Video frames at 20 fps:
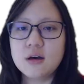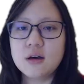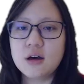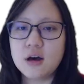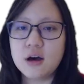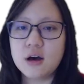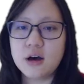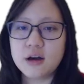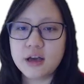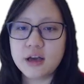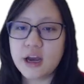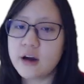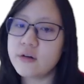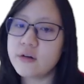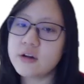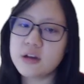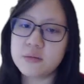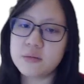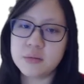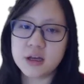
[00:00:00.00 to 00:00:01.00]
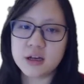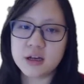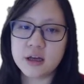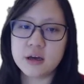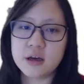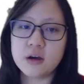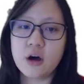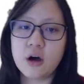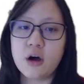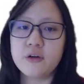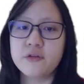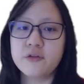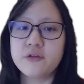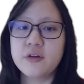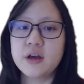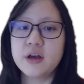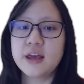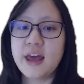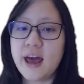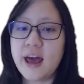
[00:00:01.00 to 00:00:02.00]
uh, carrying the meaning of
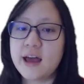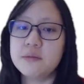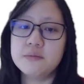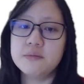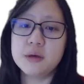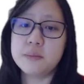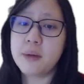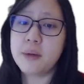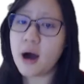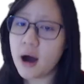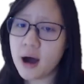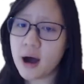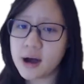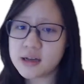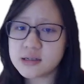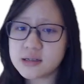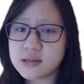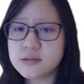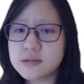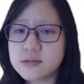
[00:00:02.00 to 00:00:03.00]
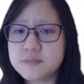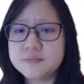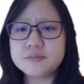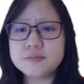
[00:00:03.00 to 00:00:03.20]
can be passed